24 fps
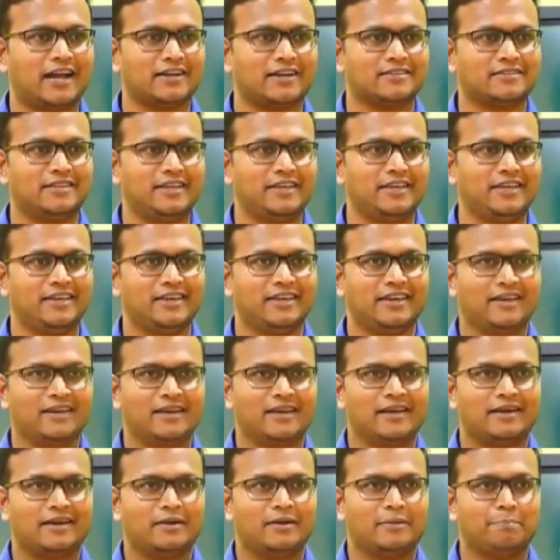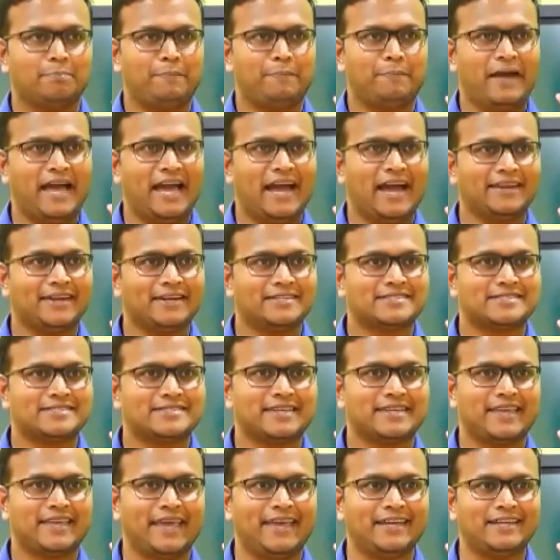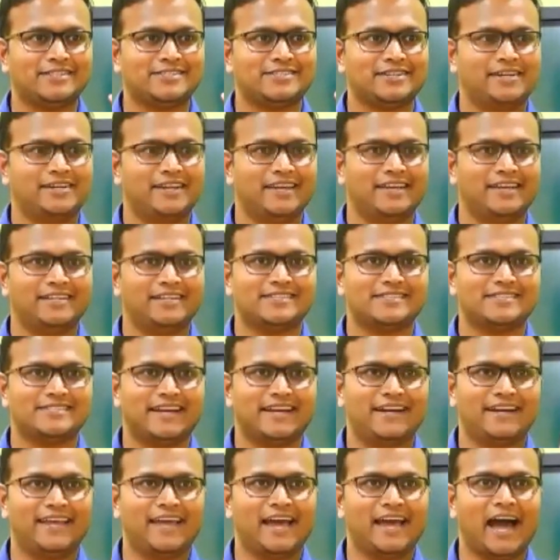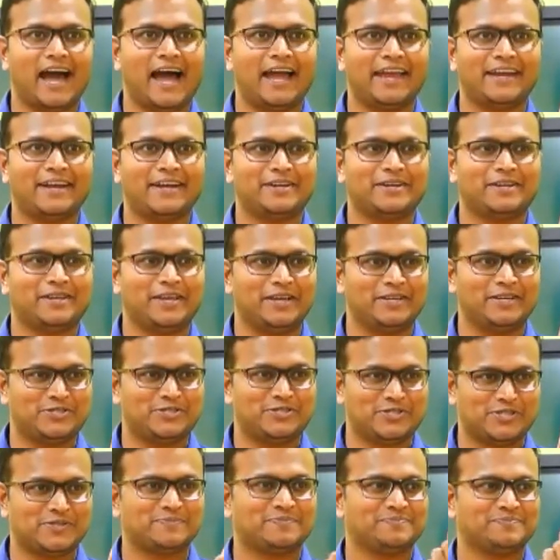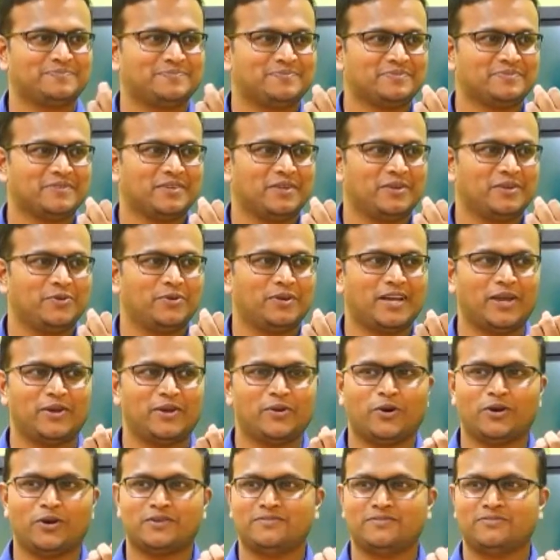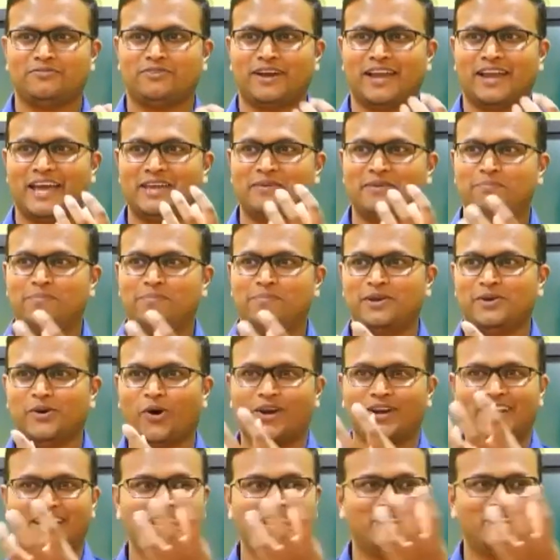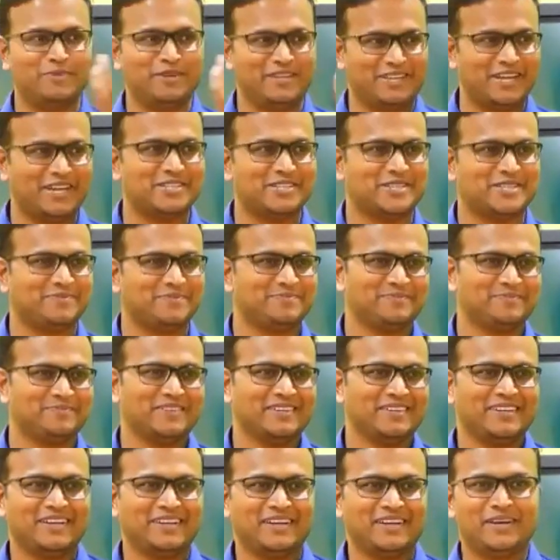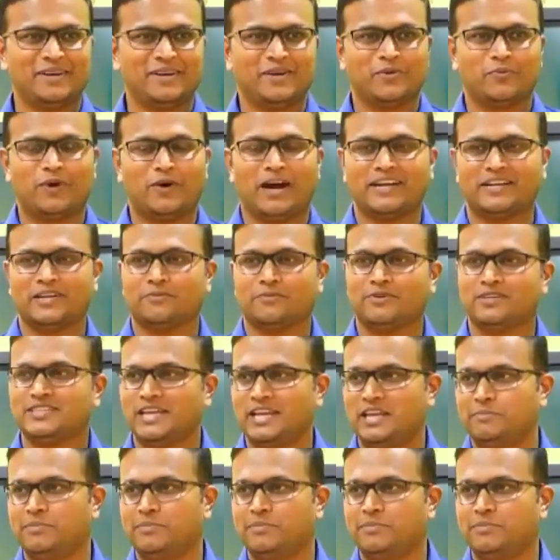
are the parrots caged inside an iron cage. You cannot fly beyond a limitation. Whatever the